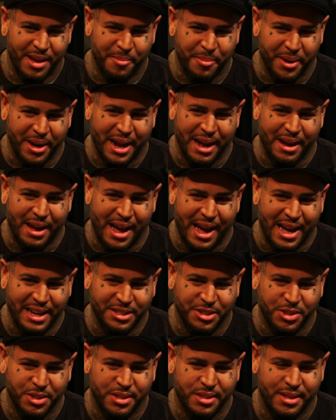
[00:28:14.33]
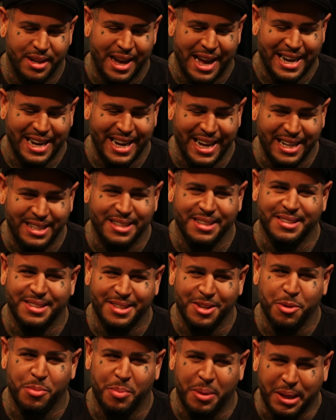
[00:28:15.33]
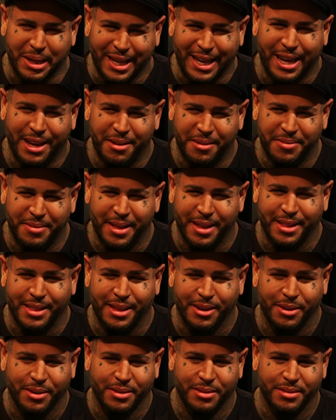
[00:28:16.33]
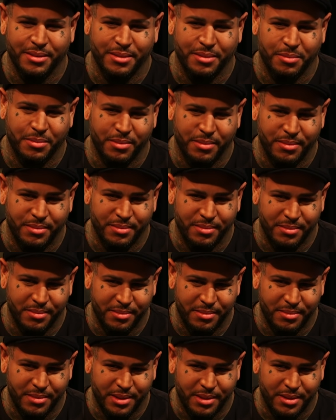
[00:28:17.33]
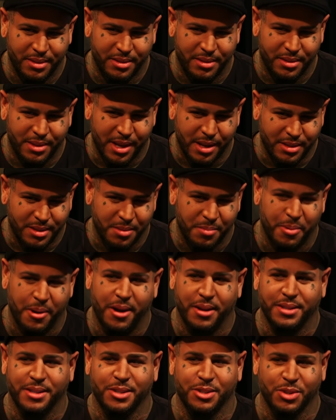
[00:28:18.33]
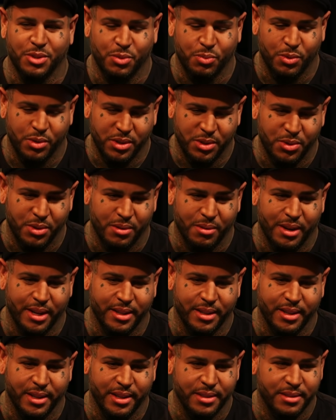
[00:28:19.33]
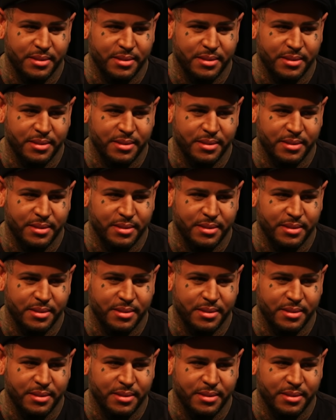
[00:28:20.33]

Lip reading: But I need to still believe that some politicians will do the right thing.